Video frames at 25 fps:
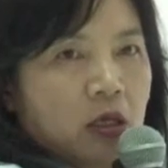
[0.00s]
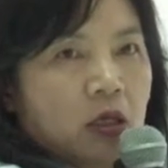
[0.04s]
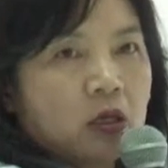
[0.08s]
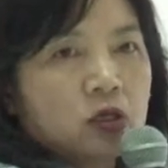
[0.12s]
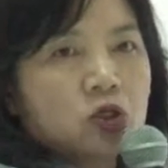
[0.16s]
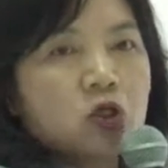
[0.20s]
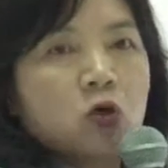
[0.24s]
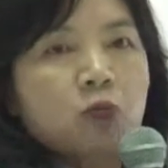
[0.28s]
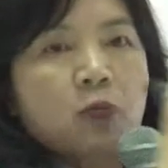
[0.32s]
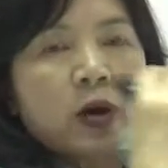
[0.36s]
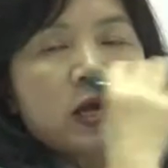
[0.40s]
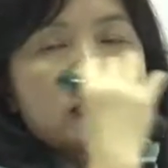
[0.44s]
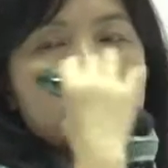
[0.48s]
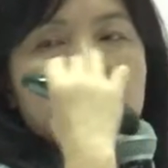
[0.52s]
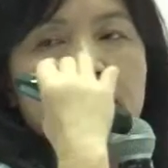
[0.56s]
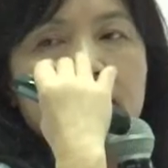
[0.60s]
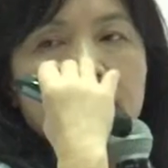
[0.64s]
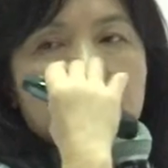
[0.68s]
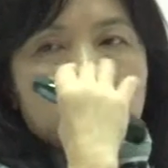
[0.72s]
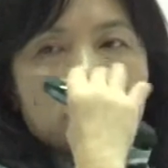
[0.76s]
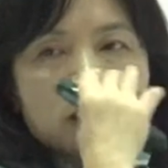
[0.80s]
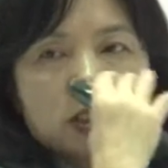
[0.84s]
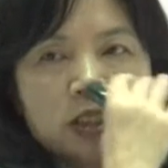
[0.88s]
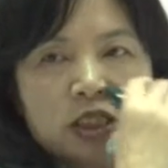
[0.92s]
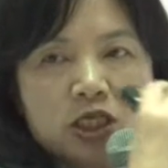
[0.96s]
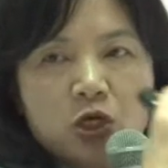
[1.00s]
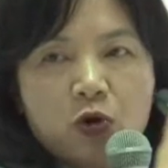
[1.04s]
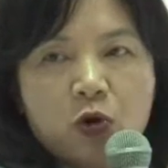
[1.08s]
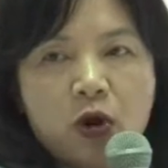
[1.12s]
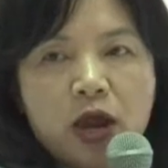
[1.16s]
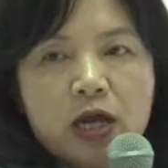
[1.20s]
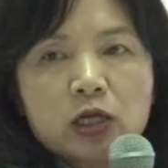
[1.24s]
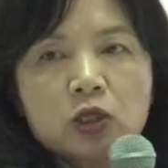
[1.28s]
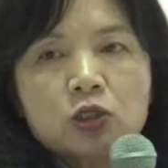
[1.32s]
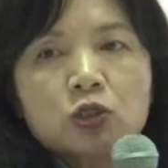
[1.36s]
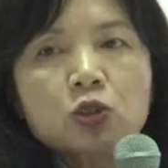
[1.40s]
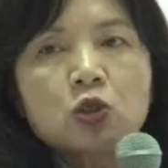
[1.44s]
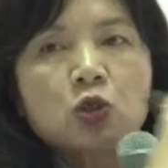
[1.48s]
So basically, a
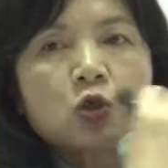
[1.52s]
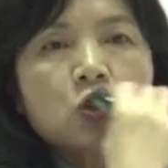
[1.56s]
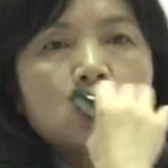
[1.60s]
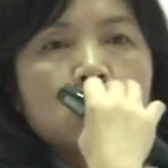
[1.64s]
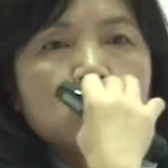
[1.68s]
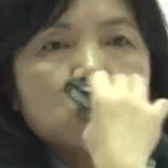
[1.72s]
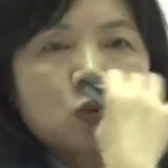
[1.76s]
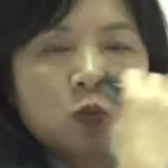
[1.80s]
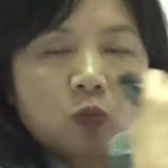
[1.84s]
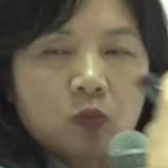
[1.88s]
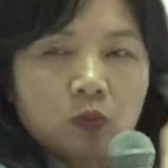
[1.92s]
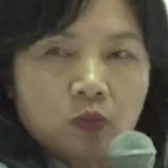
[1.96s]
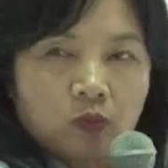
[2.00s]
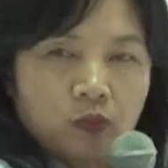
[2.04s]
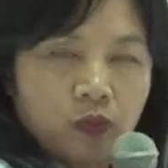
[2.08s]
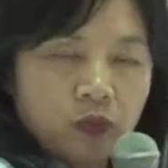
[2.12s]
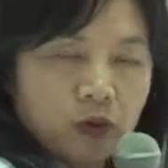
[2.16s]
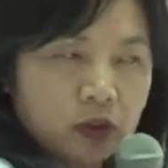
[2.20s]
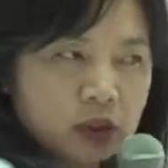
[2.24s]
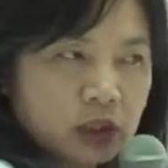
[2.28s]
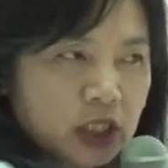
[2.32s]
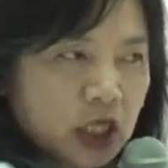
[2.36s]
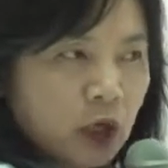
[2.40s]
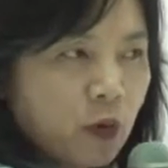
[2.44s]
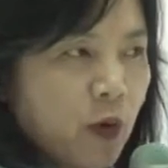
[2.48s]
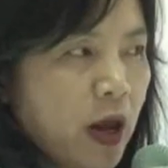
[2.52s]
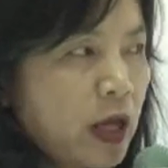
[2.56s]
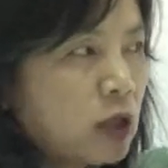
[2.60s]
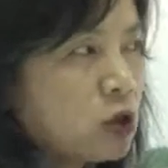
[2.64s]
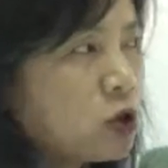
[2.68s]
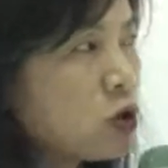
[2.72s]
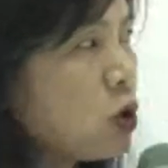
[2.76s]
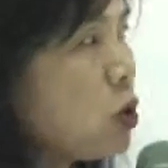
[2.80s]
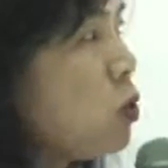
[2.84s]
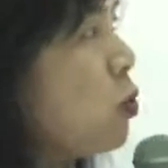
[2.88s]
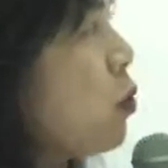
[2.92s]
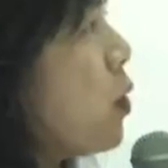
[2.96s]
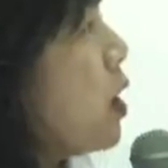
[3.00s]
sequential
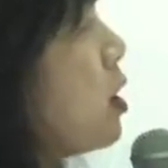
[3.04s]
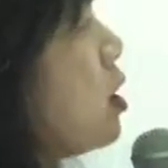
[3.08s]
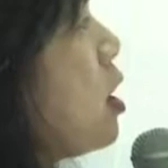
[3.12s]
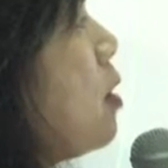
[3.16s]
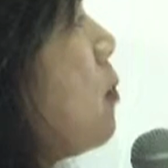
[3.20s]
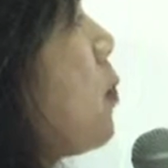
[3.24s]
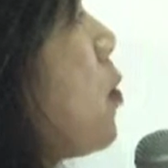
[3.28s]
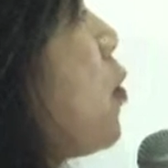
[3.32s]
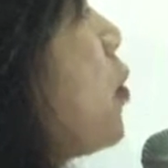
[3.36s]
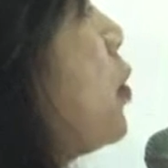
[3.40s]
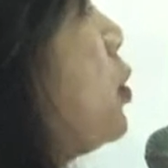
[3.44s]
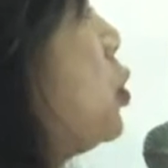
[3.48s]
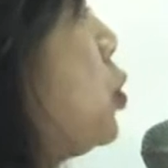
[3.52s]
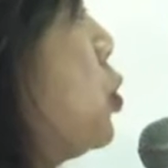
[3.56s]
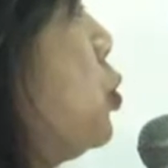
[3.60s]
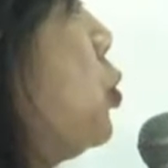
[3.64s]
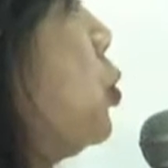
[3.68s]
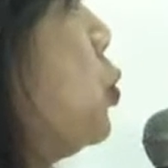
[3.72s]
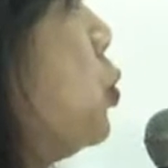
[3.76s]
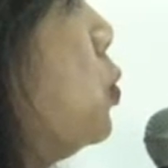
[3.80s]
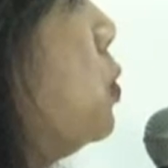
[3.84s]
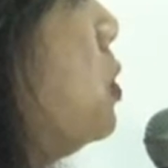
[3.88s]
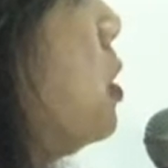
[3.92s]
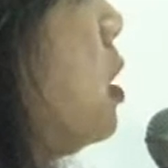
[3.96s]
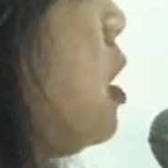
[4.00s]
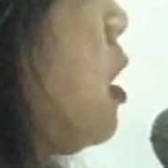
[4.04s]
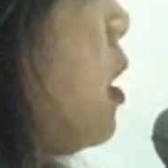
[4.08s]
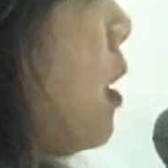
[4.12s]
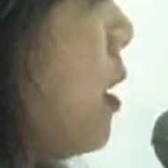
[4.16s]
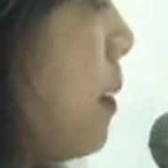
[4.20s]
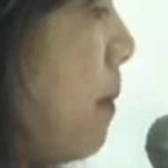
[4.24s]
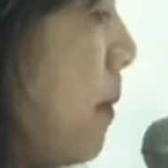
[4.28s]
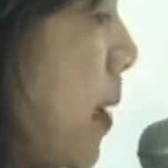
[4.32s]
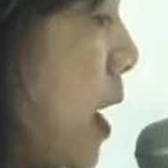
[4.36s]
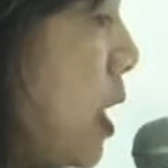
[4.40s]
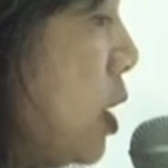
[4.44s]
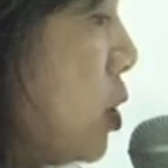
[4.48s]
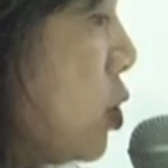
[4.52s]
way of going through.
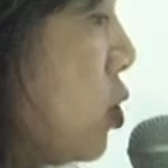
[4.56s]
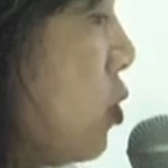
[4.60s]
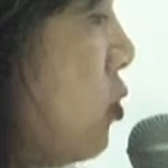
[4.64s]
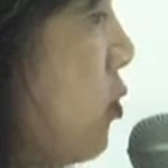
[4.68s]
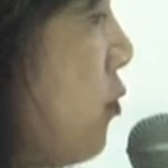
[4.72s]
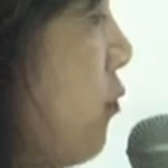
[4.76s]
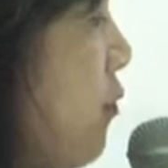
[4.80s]
But it's so